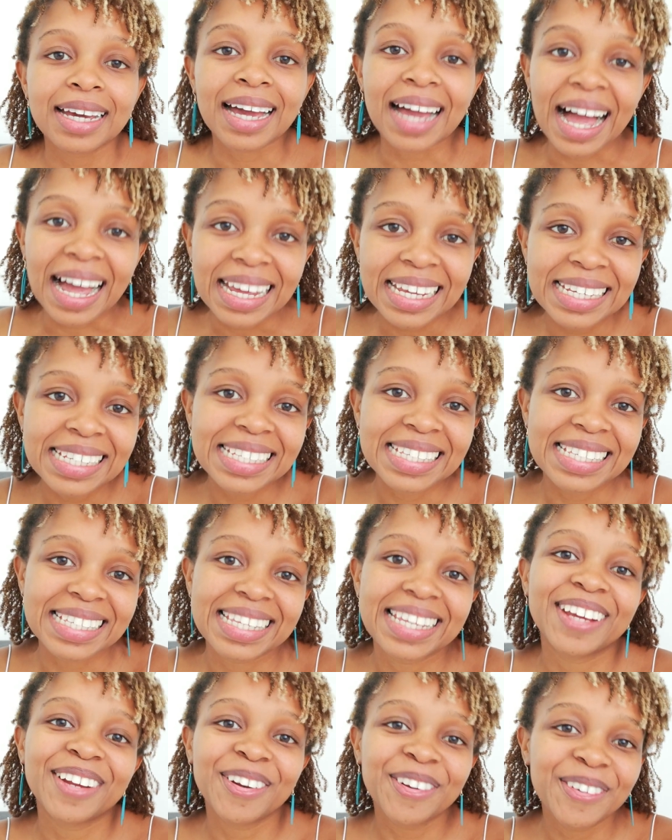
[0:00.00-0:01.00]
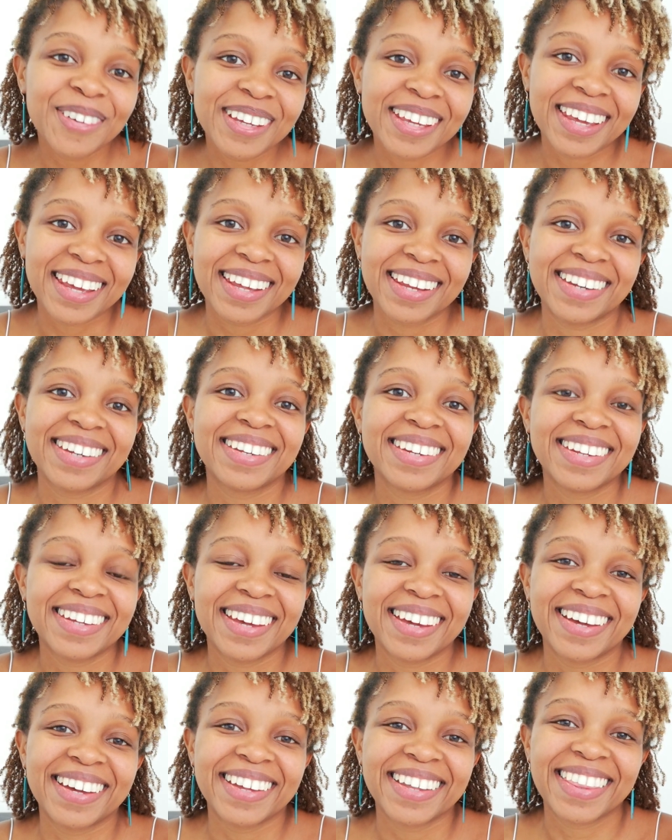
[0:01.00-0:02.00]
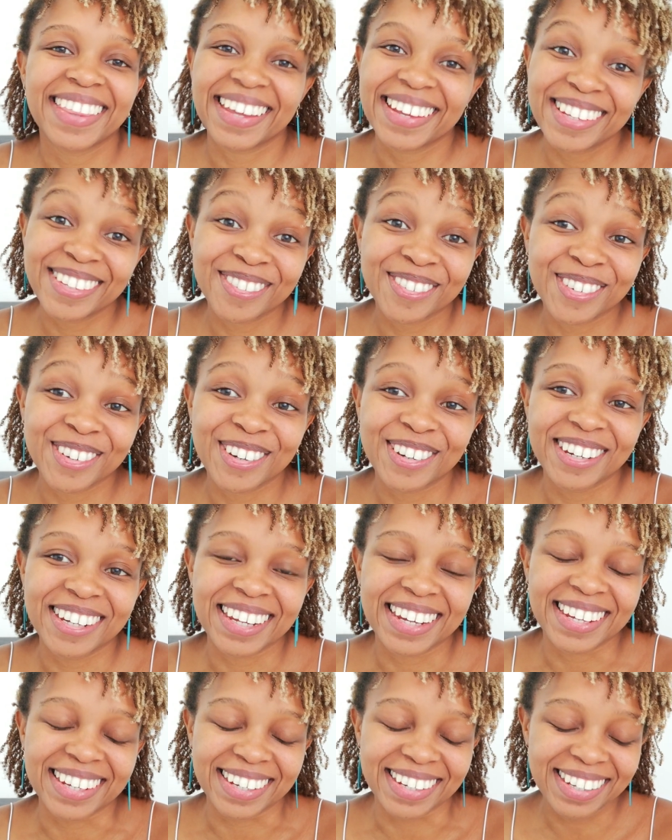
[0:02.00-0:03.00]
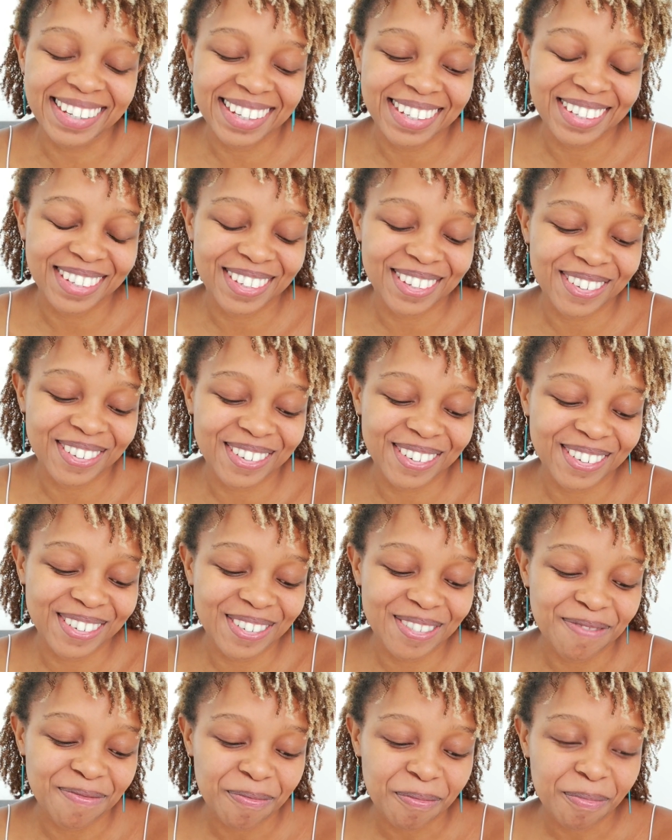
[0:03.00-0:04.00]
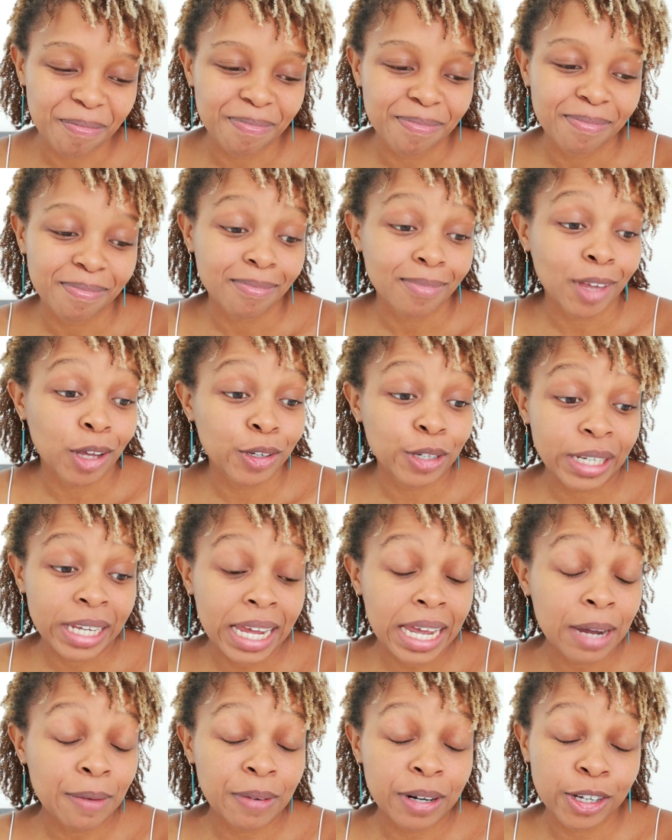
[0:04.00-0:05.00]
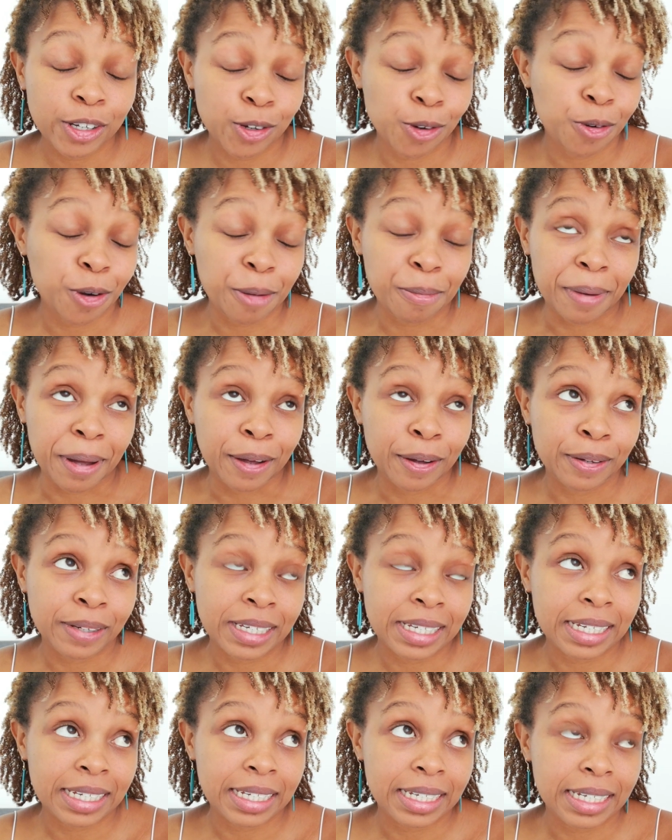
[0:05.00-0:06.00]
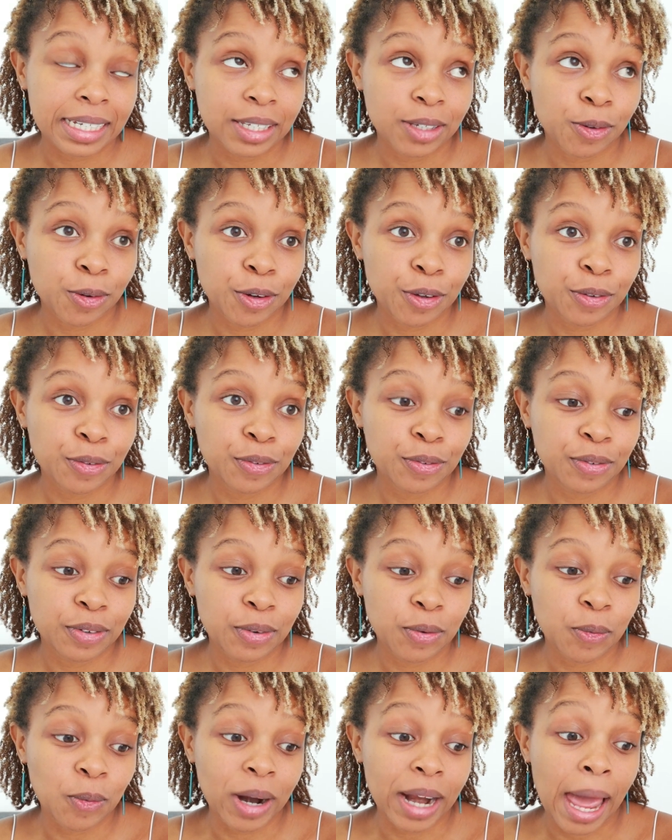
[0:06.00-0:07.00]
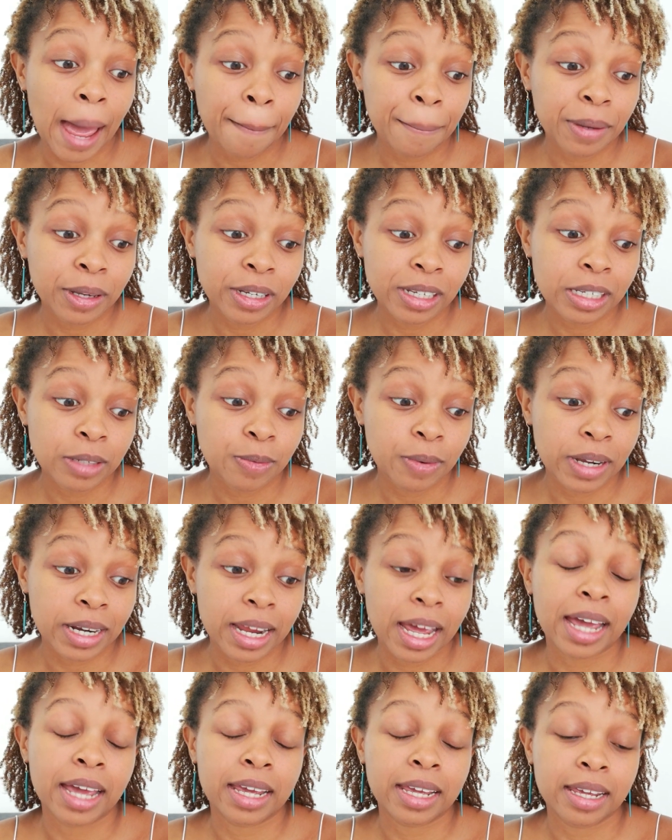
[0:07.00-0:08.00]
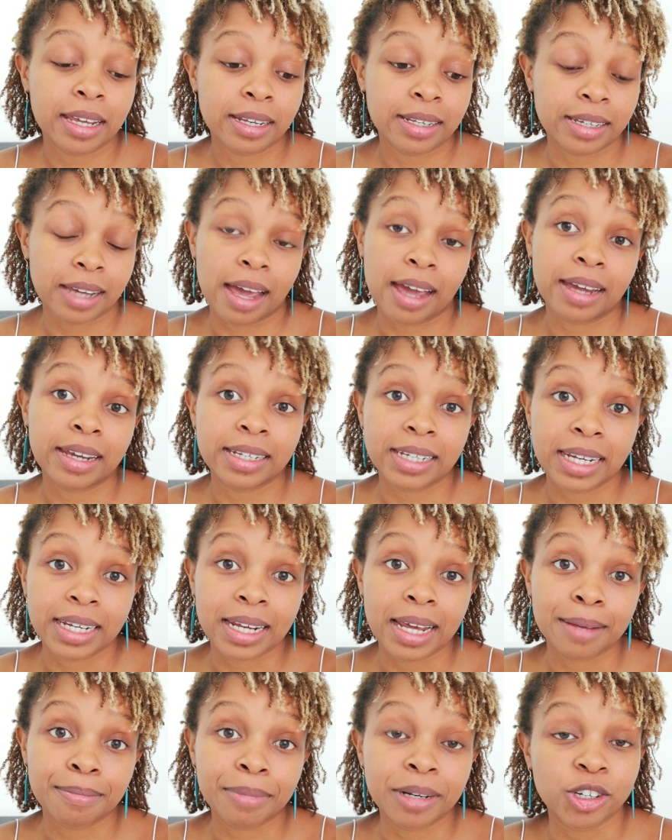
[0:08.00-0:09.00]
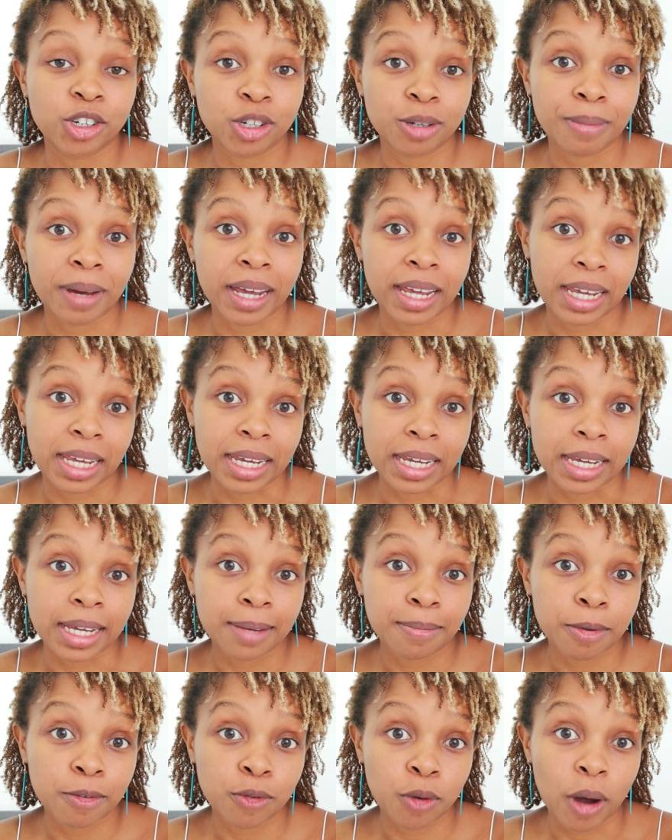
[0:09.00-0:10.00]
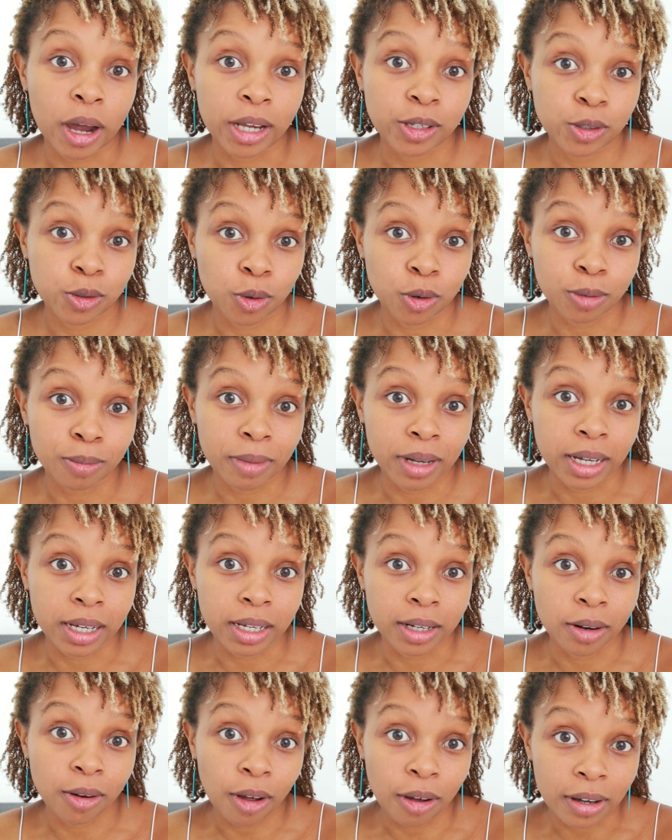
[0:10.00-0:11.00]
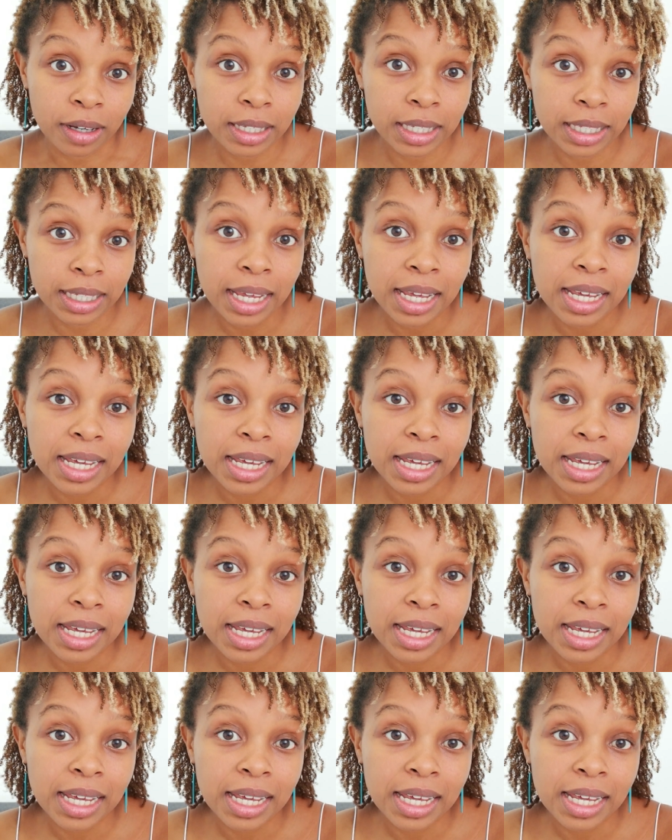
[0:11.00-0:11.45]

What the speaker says: Guys, hello again. Thanks for tuning in. So, today I want to talk about sort of what happened when I dyed and I bleached my hair before I installed my locks.